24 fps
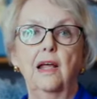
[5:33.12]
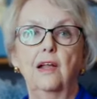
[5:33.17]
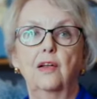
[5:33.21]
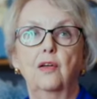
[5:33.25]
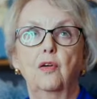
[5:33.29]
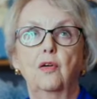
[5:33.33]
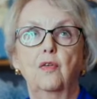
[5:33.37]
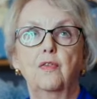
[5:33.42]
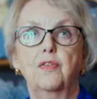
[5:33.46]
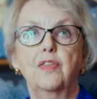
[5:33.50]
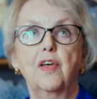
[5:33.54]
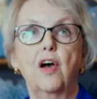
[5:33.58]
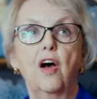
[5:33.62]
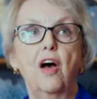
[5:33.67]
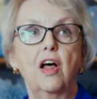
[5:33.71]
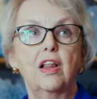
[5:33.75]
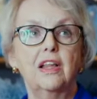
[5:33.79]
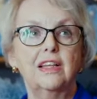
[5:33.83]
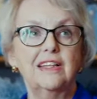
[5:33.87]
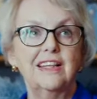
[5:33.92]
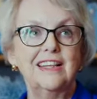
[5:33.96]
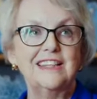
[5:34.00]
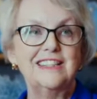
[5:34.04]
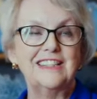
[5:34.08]
And over the
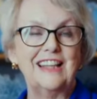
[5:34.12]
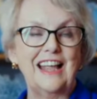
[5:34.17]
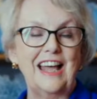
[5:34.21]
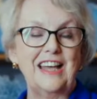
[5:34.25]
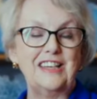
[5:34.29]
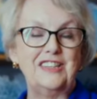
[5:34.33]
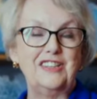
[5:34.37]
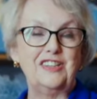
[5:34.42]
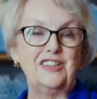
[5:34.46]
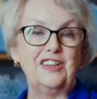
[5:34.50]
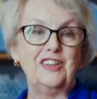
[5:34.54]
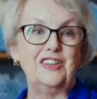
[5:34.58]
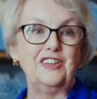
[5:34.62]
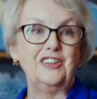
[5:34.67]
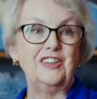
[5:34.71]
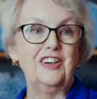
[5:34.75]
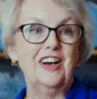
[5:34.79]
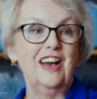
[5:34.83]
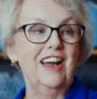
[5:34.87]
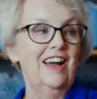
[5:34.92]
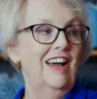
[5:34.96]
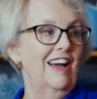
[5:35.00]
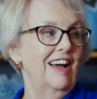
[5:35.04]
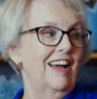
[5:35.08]
holidays last
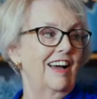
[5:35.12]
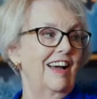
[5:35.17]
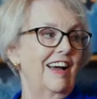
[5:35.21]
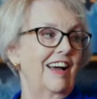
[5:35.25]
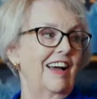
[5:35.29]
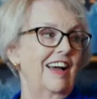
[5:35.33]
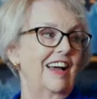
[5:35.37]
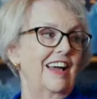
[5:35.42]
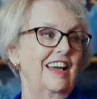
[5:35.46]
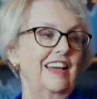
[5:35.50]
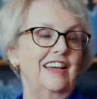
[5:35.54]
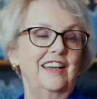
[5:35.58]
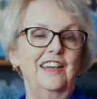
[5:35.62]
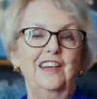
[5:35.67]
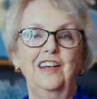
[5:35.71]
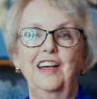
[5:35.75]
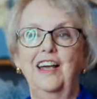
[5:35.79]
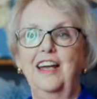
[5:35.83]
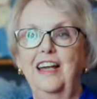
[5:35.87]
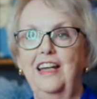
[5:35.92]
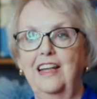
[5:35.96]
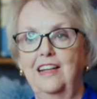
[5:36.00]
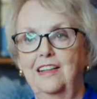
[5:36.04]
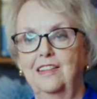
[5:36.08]
year, I
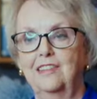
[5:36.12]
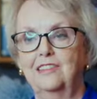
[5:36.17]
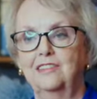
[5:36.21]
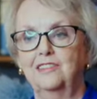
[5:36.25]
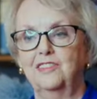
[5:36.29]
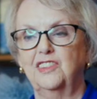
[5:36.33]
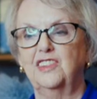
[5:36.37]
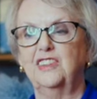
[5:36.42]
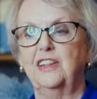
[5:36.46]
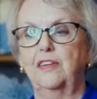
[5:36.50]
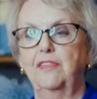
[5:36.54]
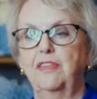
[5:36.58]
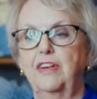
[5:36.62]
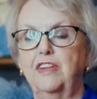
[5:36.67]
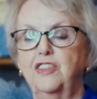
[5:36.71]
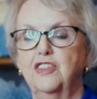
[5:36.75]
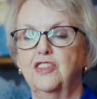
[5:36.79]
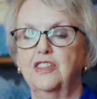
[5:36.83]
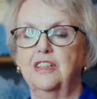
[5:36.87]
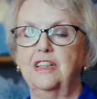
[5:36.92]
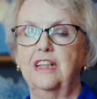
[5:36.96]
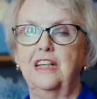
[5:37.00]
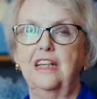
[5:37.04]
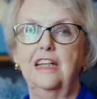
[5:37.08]
ate stuff I
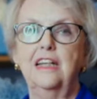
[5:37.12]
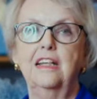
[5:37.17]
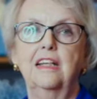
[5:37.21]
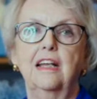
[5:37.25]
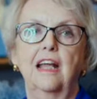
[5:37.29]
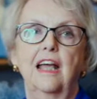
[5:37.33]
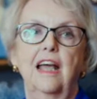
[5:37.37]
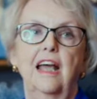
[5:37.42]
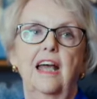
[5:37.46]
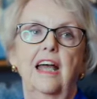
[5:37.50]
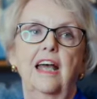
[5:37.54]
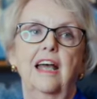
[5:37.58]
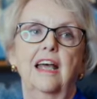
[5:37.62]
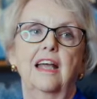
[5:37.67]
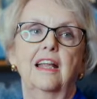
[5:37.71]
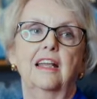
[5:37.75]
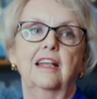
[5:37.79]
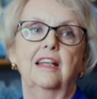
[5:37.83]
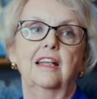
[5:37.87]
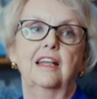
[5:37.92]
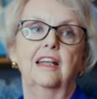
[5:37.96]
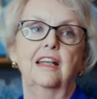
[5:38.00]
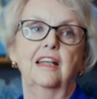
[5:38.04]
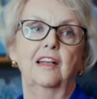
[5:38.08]
shouldn't eat,
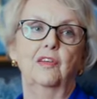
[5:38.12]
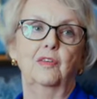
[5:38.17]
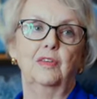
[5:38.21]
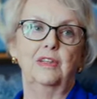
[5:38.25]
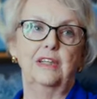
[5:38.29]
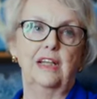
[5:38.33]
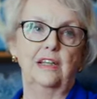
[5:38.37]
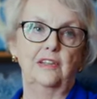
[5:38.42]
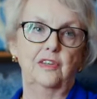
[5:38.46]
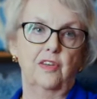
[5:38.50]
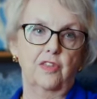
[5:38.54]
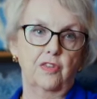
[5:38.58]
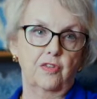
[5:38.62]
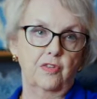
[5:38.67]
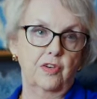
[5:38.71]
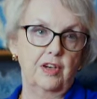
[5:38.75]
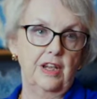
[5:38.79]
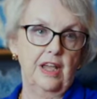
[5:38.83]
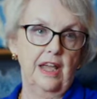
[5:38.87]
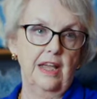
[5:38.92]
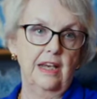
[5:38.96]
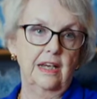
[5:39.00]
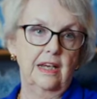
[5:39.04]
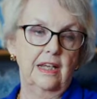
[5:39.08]
and it went down to
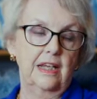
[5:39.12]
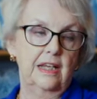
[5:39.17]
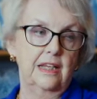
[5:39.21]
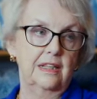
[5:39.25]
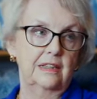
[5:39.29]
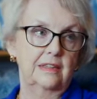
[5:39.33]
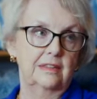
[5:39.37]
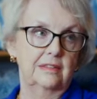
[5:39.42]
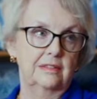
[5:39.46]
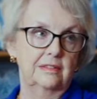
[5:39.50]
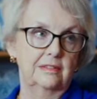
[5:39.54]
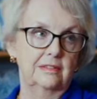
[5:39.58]
38 again.